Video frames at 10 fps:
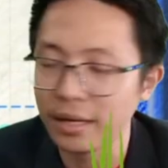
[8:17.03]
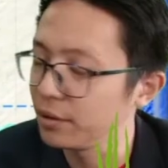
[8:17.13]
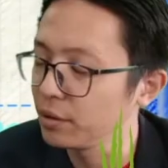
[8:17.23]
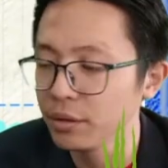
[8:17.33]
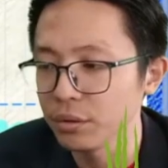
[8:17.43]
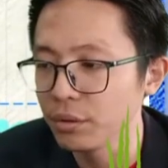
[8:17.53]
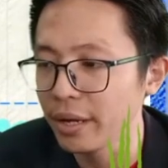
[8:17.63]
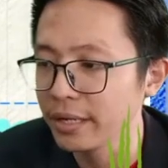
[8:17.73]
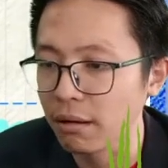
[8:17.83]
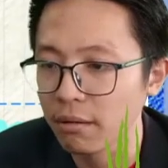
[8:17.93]
I don't need to do
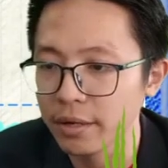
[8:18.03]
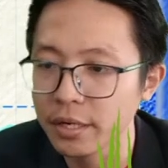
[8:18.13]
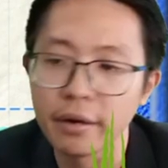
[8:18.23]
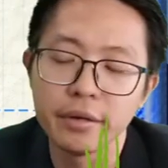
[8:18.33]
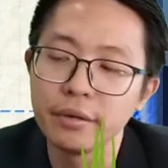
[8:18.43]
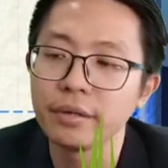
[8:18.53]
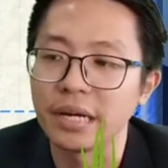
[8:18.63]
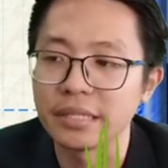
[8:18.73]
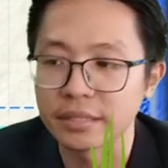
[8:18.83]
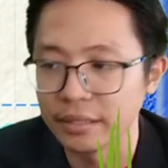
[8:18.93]
any calculation. I already know the
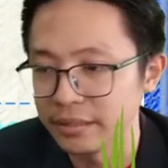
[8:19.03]
answer.